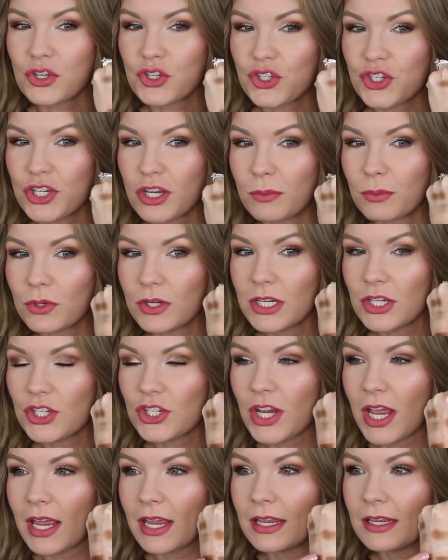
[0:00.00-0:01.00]
the shimmery
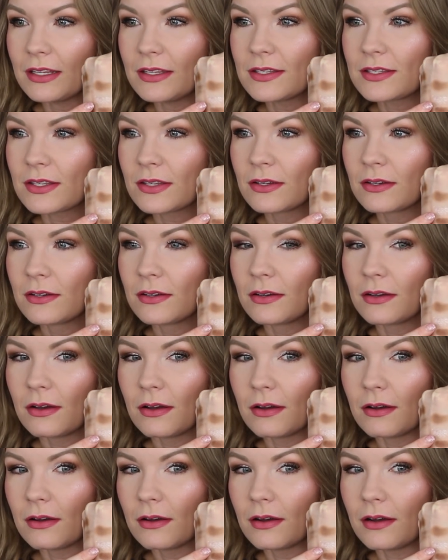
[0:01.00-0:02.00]
shades,
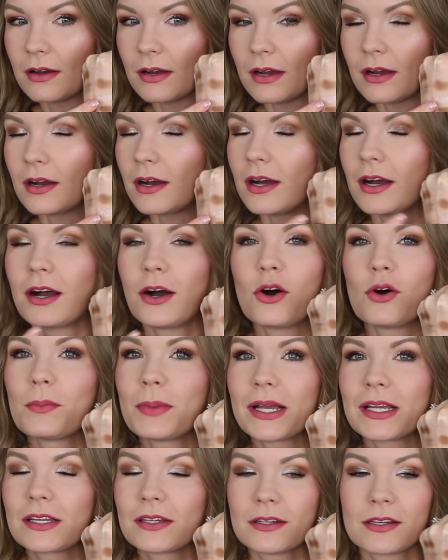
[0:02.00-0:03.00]
oh
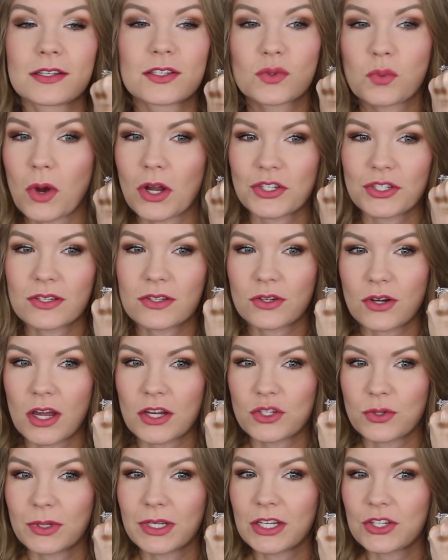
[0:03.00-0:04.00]
my goodness, swatches are
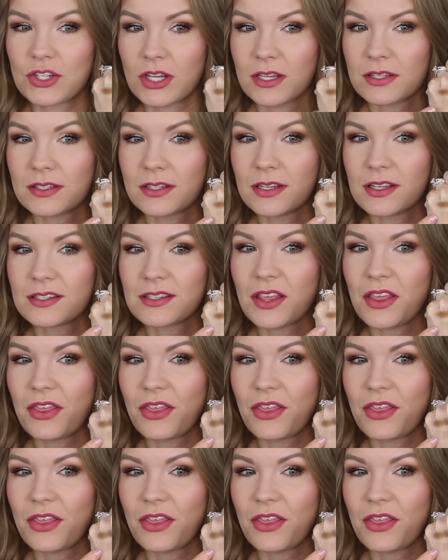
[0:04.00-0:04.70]
not doing it justice.